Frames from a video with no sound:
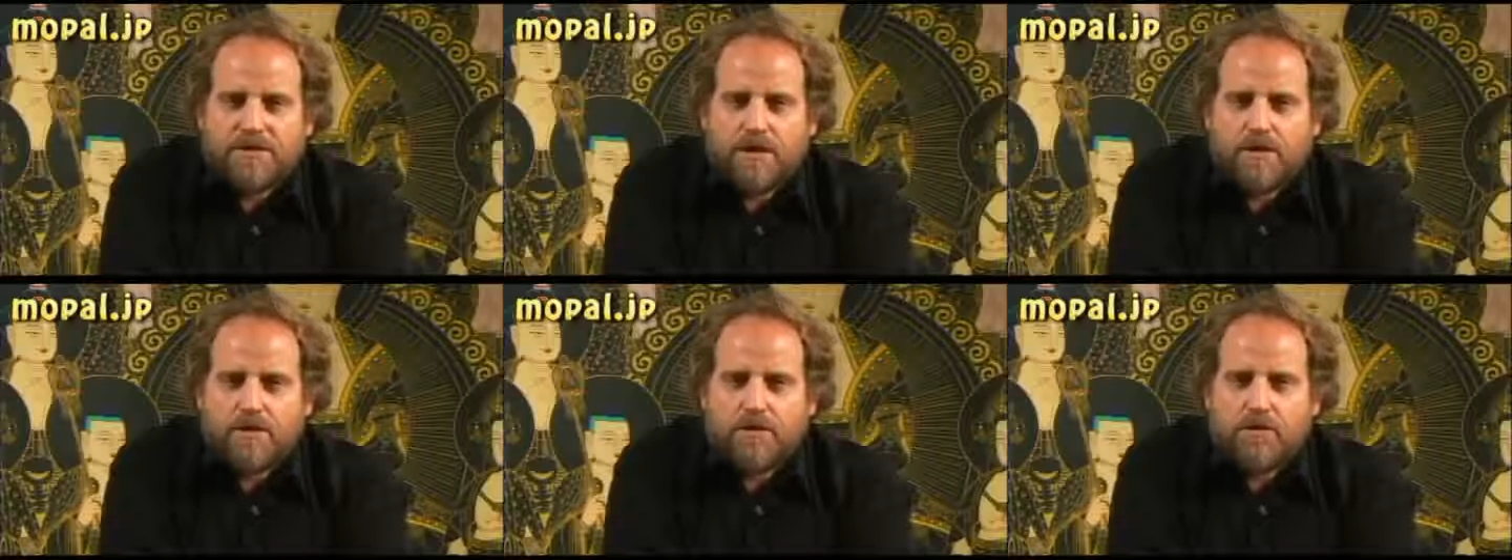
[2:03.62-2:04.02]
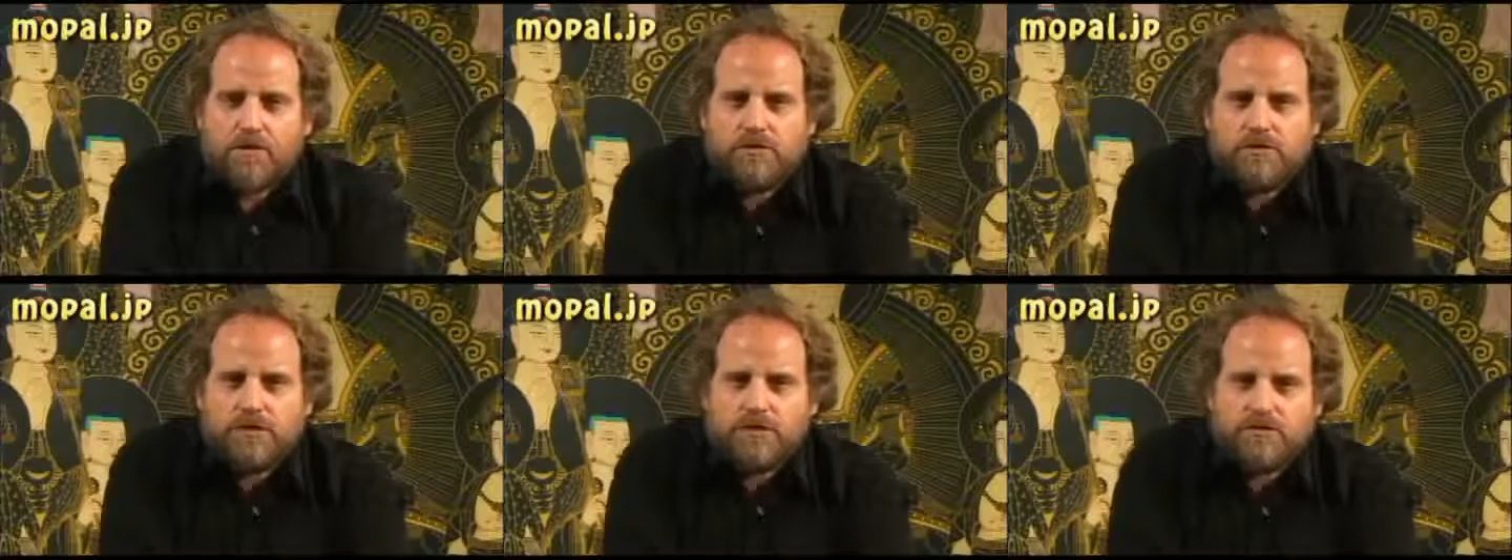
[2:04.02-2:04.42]

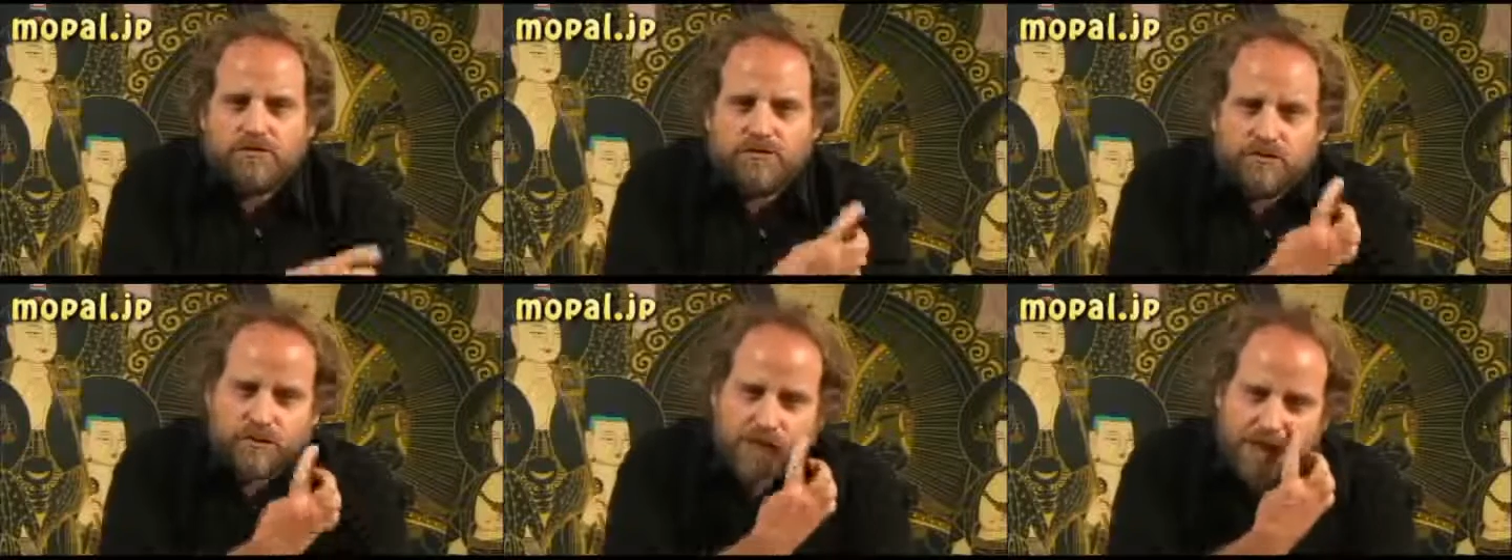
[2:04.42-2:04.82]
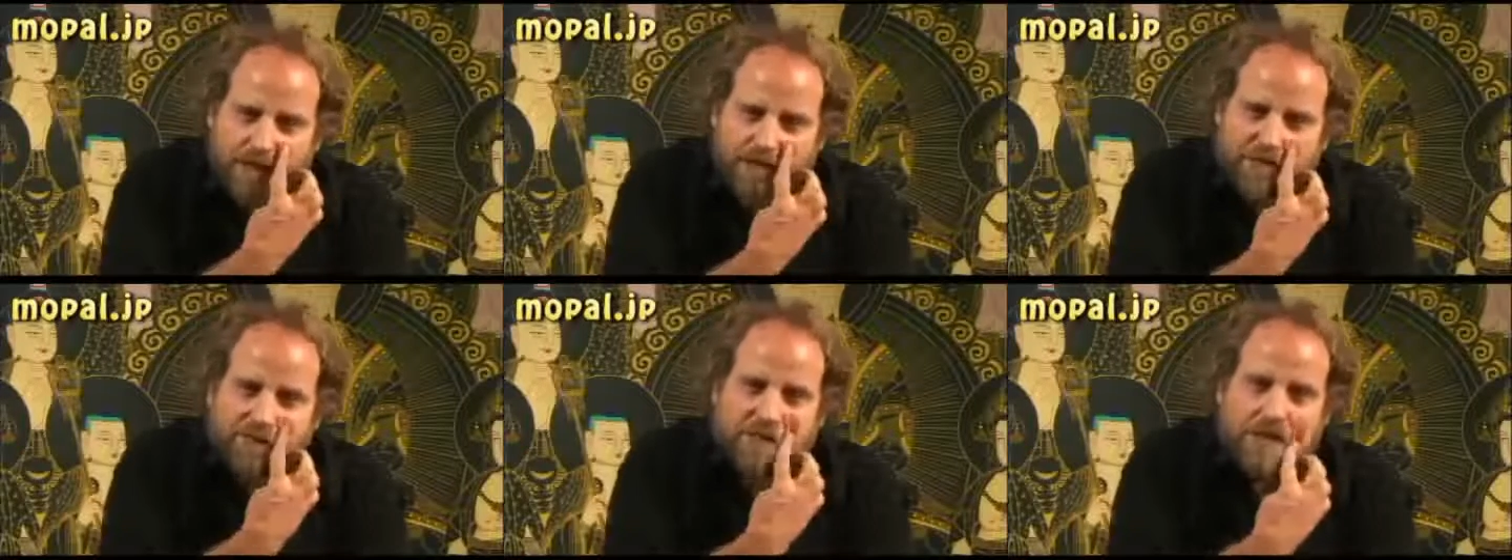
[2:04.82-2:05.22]
Sarkozy of
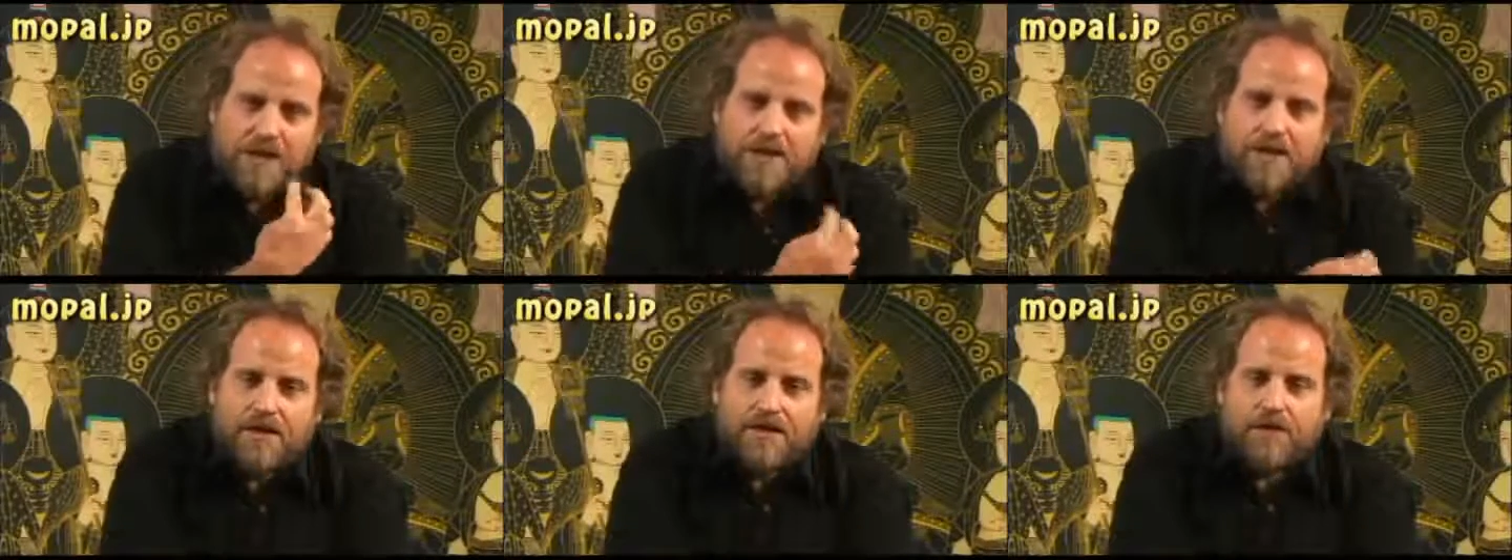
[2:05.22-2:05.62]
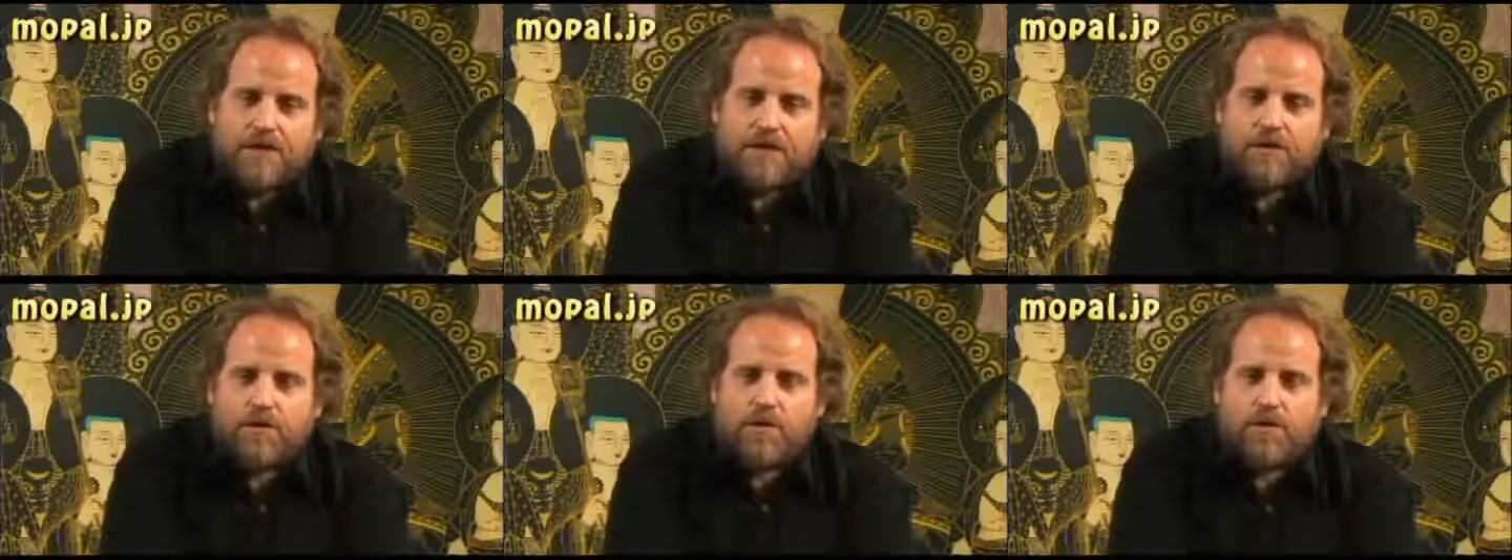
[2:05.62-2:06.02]
France,
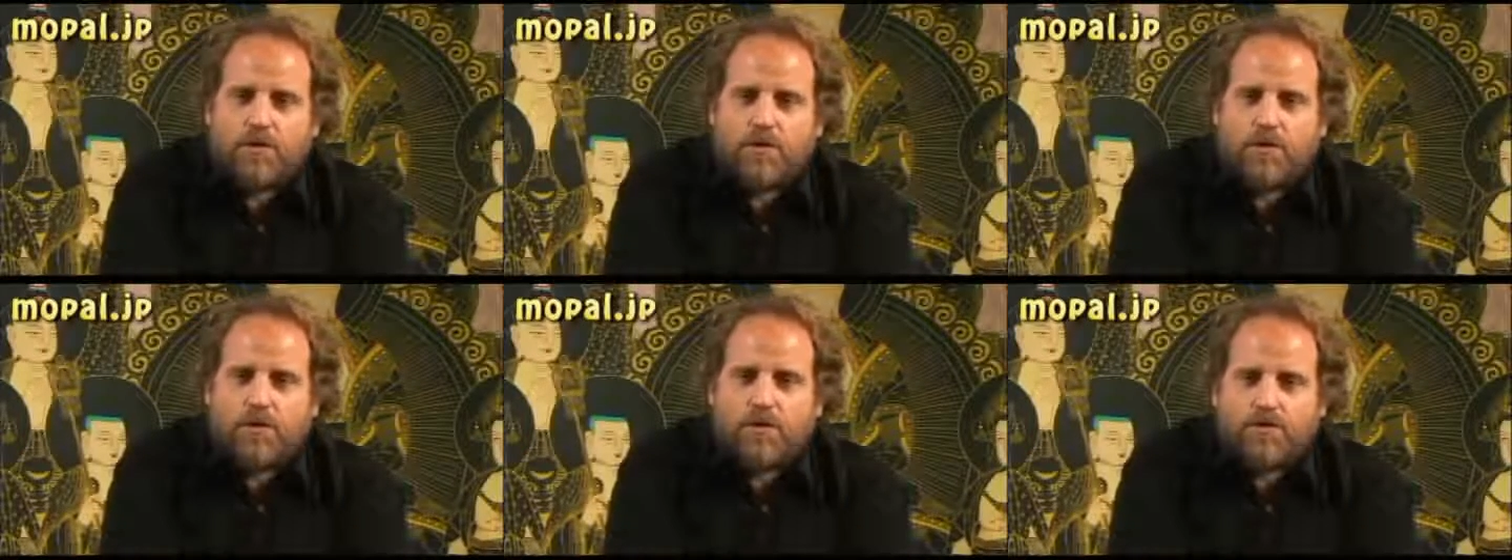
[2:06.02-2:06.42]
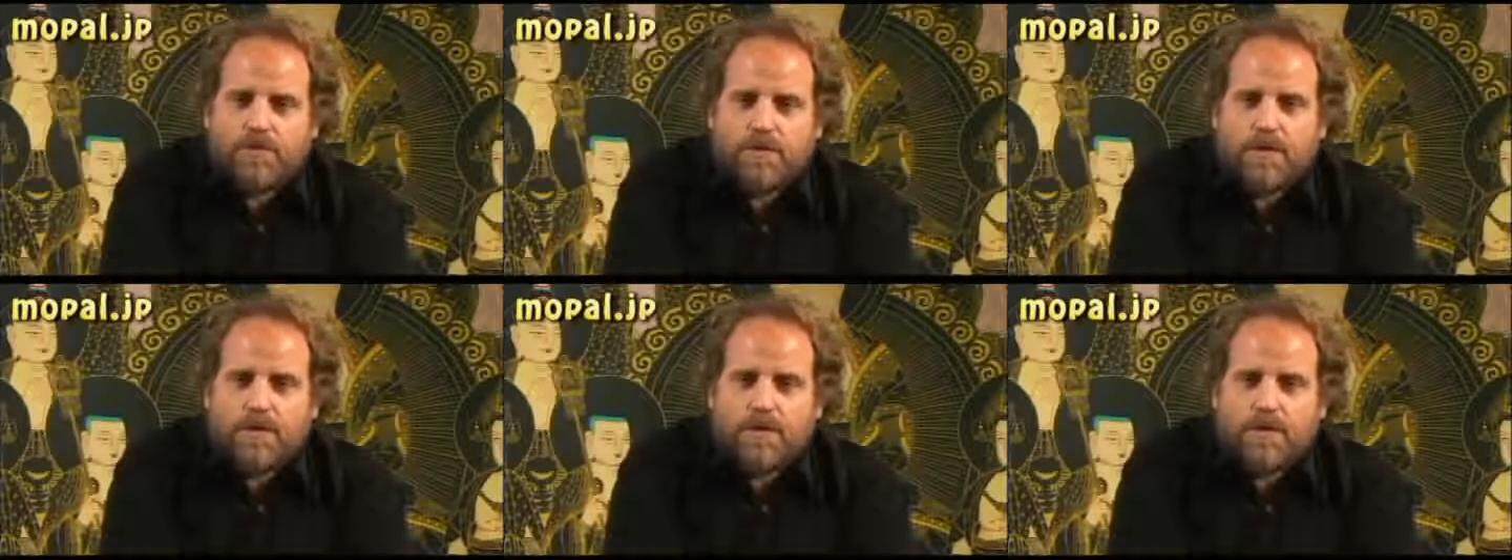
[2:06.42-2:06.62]
your